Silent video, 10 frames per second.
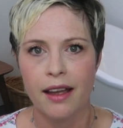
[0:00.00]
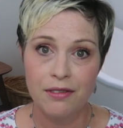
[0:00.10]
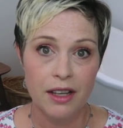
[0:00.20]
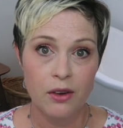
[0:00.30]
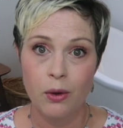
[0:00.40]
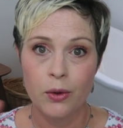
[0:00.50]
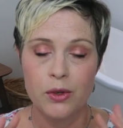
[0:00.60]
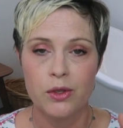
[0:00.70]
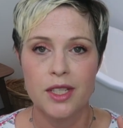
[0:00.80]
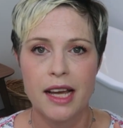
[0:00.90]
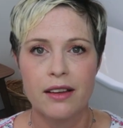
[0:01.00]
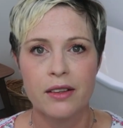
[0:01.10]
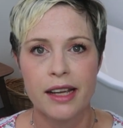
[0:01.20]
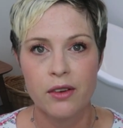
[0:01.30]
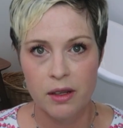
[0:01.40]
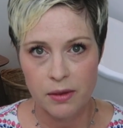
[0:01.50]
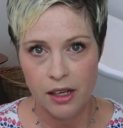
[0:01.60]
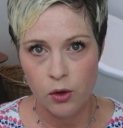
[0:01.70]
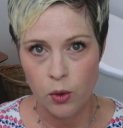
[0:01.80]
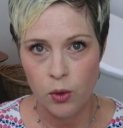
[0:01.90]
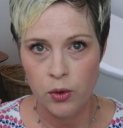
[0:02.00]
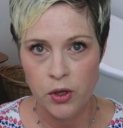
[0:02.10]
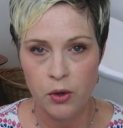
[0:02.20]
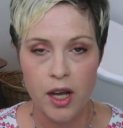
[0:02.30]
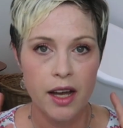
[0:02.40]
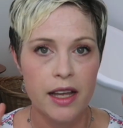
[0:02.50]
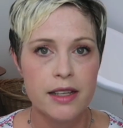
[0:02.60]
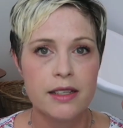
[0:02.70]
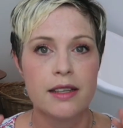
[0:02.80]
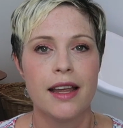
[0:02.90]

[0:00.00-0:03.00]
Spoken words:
I've got a whole new style now and I've got a whole new cut.